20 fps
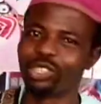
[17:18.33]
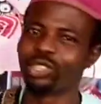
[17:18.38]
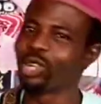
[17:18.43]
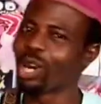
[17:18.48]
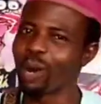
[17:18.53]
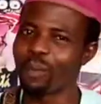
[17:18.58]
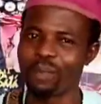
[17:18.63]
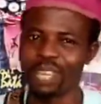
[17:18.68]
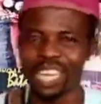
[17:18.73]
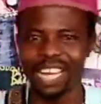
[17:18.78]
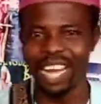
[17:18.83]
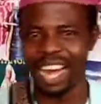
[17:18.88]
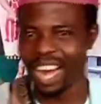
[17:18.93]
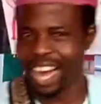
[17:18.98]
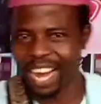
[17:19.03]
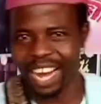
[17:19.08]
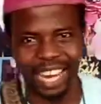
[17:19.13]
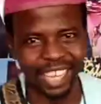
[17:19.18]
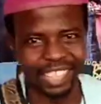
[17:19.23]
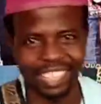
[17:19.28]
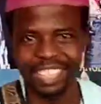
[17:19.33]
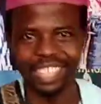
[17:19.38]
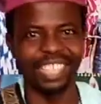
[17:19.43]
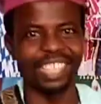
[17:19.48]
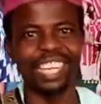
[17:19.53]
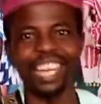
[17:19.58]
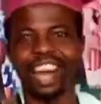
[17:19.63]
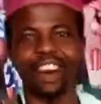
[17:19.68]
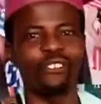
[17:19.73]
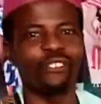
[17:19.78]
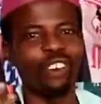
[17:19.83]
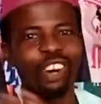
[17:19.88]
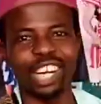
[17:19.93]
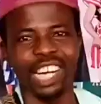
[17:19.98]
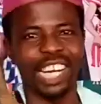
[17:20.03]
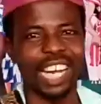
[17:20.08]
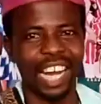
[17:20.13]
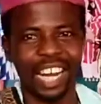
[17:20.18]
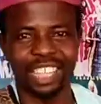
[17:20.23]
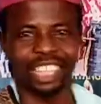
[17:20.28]
drumming art. They are
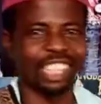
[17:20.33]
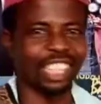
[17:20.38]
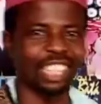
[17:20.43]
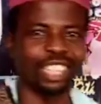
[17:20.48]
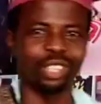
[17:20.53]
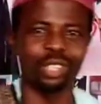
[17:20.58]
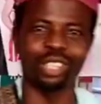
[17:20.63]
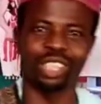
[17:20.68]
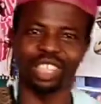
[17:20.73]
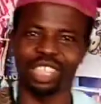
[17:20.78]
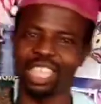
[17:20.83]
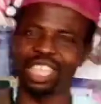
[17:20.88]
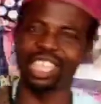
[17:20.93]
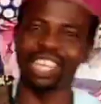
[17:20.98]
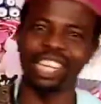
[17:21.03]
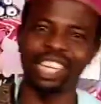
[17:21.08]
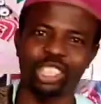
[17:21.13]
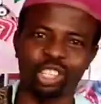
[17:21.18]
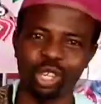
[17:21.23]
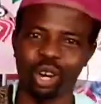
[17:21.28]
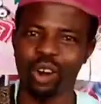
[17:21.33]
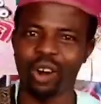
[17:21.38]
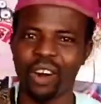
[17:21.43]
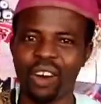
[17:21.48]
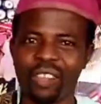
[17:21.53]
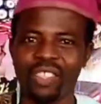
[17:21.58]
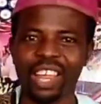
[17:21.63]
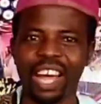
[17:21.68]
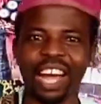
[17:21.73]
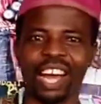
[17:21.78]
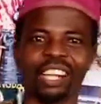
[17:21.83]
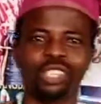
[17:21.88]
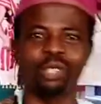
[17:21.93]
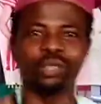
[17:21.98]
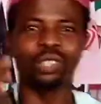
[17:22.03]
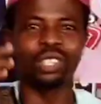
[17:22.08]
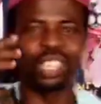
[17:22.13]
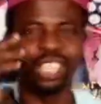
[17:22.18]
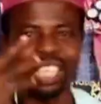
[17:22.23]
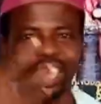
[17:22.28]
fun catching. You see each other,
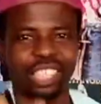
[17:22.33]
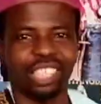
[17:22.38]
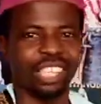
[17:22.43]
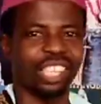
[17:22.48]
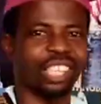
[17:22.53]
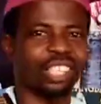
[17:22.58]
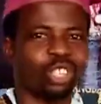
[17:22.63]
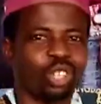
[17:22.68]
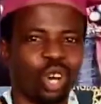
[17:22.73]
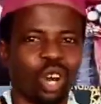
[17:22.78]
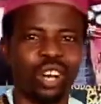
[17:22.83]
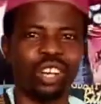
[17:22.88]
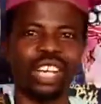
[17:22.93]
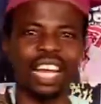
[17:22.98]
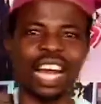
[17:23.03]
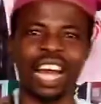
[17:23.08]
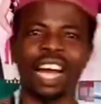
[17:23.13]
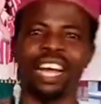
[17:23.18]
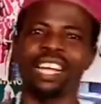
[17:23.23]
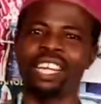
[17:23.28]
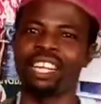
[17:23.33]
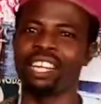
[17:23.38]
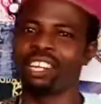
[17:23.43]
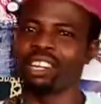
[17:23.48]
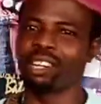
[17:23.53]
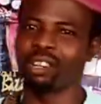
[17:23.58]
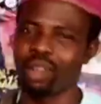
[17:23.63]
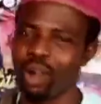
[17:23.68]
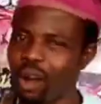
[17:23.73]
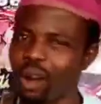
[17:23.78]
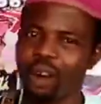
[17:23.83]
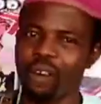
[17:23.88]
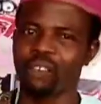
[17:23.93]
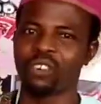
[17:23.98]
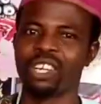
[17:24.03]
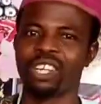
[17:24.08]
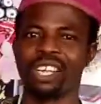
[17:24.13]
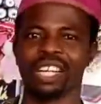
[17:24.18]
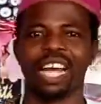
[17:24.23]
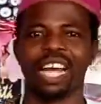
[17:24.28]
you greet each other in love.